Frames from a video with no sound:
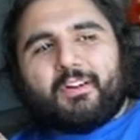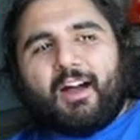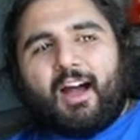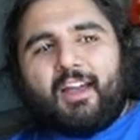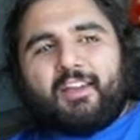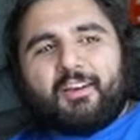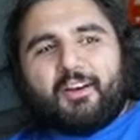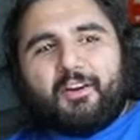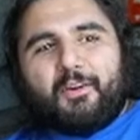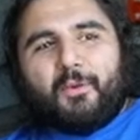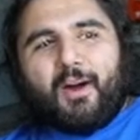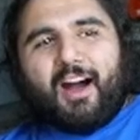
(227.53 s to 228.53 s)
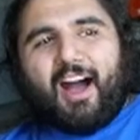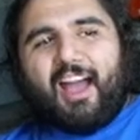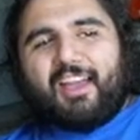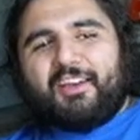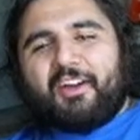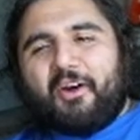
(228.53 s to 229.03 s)
I go
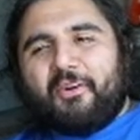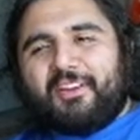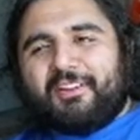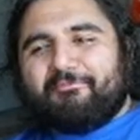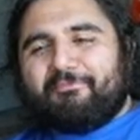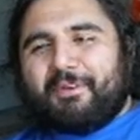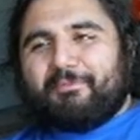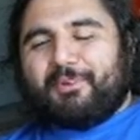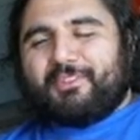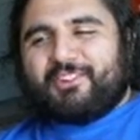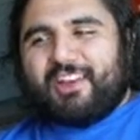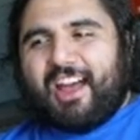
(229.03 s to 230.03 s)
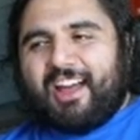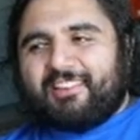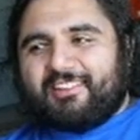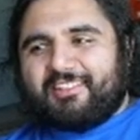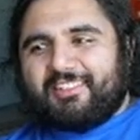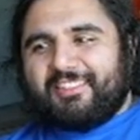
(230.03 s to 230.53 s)
into people's
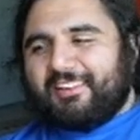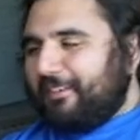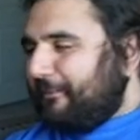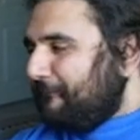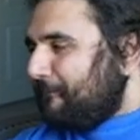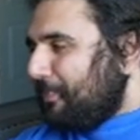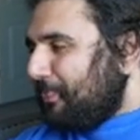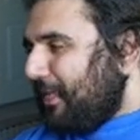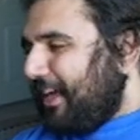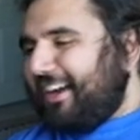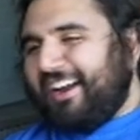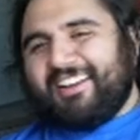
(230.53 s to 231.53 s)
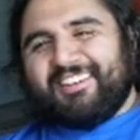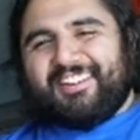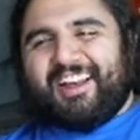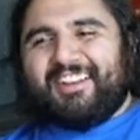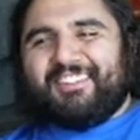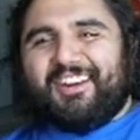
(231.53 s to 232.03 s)
chats, and
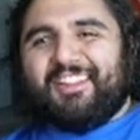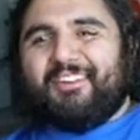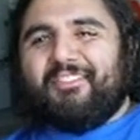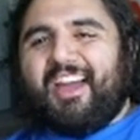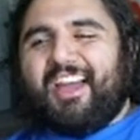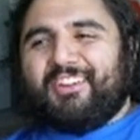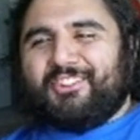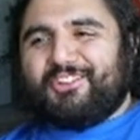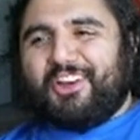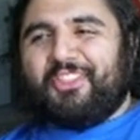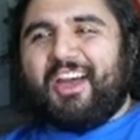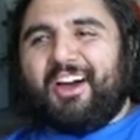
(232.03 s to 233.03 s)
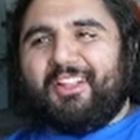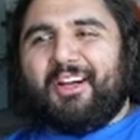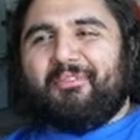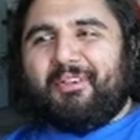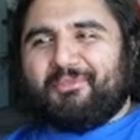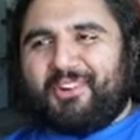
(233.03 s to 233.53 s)
I tell them, hey, shut the hell
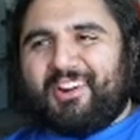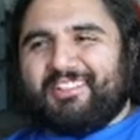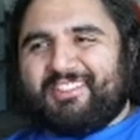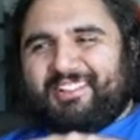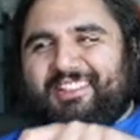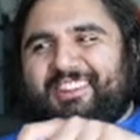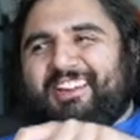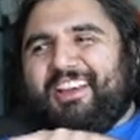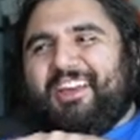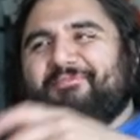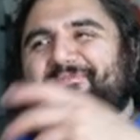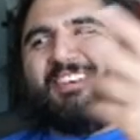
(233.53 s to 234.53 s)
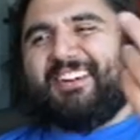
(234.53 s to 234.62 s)
up, I'm trying to sleep.